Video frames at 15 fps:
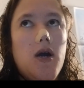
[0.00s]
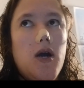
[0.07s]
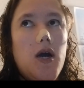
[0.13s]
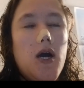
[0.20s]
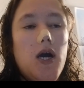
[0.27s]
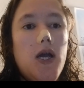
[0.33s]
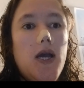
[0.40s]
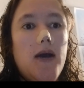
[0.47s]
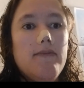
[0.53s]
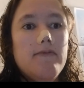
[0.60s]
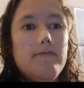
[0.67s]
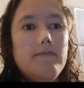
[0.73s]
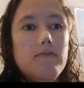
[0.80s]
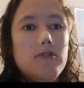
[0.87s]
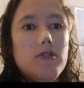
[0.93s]
I
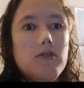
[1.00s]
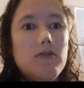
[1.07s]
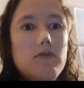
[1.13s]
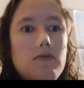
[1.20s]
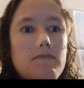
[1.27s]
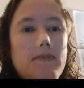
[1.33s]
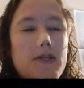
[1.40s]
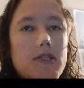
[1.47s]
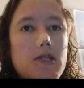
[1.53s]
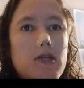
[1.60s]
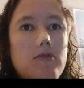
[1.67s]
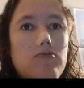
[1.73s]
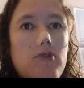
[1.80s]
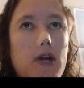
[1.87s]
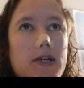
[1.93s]
haven't
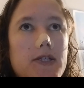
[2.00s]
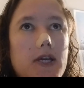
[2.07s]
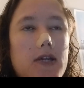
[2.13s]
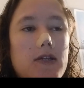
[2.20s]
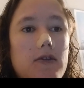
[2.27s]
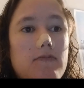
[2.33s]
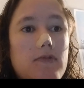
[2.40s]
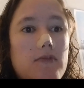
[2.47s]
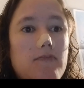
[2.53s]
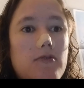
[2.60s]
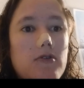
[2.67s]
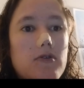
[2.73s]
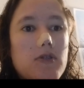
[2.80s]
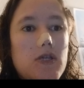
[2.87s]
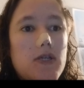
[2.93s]
basically read any of the
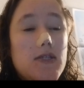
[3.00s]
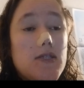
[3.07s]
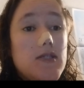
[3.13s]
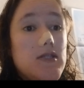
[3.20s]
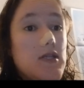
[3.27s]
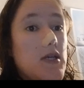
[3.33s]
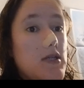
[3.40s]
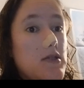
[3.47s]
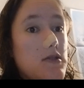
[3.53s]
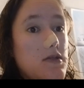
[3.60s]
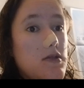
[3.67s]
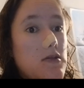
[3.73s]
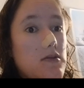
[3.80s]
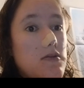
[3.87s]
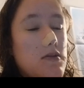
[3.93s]
books that I said
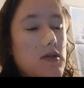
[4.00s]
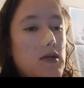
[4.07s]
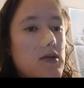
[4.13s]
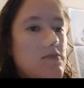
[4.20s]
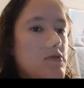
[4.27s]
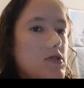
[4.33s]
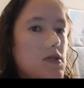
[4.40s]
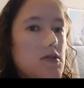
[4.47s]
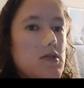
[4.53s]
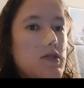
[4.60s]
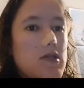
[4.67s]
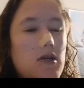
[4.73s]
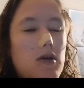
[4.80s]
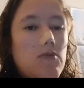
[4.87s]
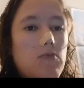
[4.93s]
that I was going to
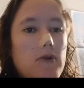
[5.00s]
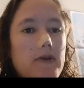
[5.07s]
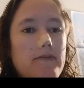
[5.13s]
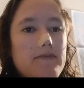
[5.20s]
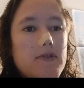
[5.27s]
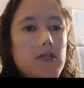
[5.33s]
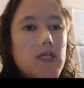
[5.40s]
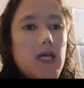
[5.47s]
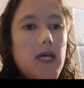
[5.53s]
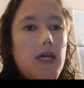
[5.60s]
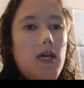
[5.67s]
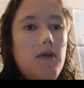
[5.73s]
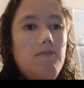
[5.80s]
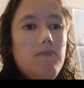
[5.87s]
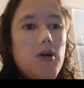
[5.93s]
start with
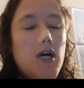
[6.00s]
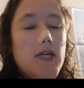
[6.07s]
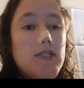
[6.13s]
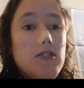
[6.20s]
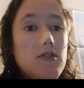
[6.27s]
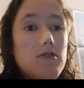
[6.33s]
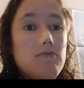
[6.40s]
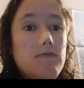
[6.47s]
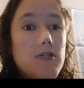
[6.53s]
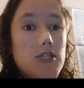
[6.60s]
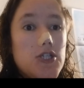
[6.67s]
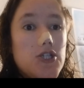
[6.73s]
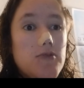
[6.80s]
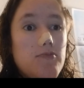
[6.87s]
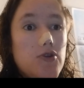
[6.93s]
today, but I did
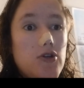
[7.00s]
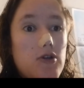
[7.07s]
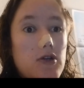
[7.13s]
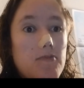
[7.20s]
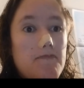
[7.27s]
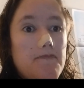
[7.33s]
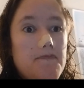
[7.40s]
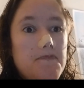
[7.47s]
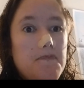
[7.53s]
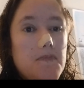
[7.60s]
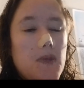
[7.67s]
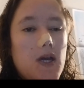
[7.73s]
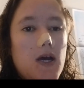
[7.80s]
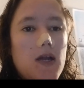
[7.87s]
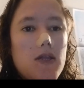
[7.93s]
finish a book,
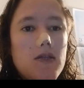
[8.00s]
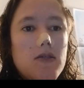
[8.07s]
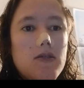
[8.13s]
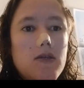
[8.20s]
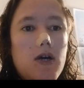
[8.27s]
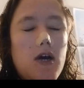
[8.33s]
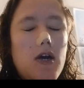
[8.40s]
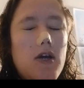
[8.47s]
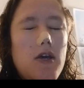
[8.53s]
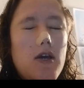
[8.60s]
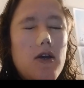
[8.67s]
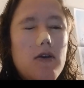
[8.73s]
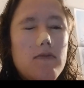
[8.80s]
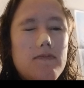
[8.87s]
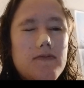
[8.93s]
and I
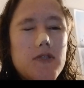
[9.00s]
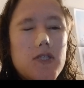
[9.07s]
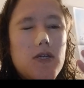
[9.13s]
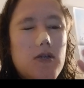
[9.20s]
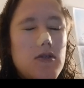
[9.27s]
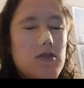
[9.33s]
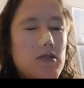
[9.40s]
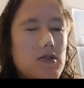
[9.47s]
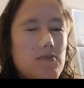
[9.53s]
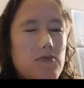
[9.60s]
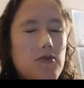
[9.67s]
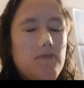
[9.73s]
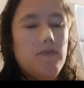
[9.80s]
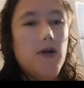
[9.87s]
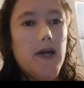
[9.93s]
have started this
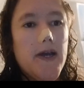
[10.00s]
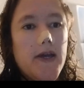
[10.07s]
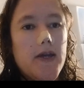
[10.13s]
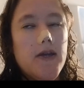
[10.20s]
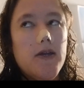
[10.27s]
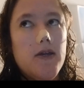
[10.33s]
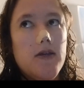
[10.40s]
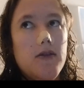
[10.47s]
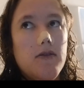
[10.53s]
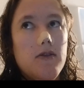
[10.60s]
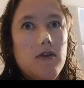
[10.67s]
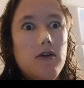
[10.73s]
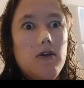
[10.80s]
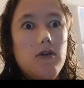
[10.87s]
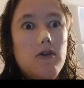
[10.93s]
book back
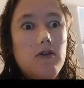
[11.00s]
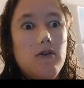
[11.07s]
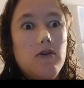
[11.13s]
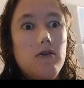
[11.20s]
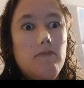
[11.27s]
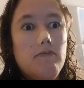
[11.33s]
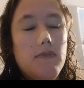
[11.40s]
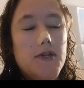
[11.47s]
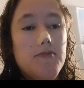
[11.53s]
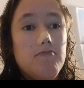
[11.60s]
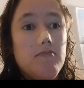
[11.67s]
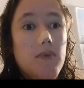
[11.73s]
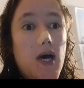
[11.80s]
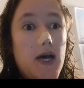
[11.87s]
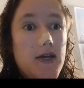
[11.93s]
in
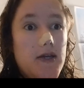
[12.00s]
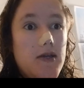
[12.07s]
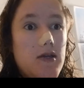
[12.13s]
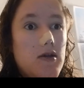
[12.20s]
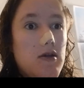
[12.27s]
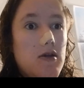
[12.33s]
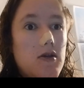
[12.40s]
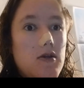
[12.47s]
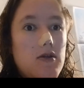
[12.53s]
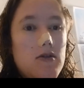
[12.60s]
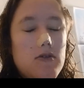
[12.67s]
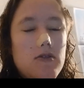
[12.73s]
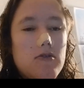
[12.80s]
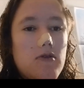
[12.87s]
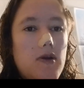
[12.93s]
mid-May,
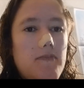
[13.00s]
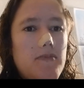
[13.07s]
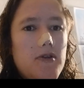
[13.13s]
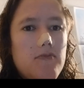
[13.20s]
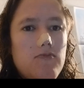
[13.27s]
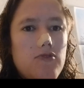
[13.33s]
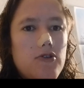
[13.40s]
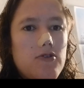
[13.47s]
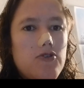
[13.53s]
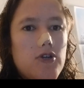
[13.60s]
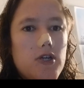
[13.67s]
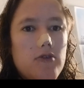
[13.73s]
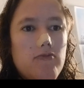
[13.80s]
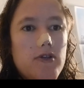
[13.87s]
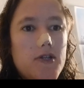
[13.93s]
so I've been
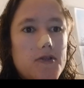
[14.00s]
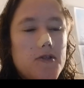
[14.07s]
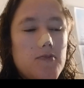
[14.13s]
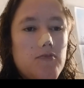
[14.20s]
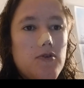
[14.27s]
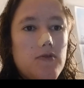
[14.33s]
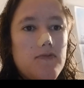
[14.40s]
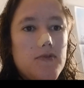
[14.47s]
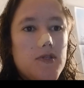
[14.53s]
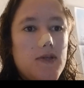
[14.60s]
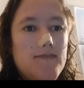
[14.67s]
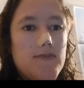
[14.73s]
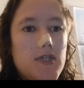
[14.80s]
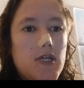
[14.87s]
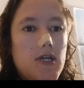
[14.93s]
trying to read this book for
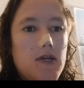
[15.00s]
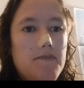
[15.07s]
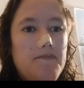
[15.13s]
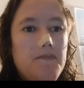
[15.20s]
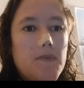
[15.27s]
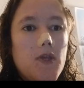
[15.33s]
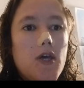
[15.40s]
some time.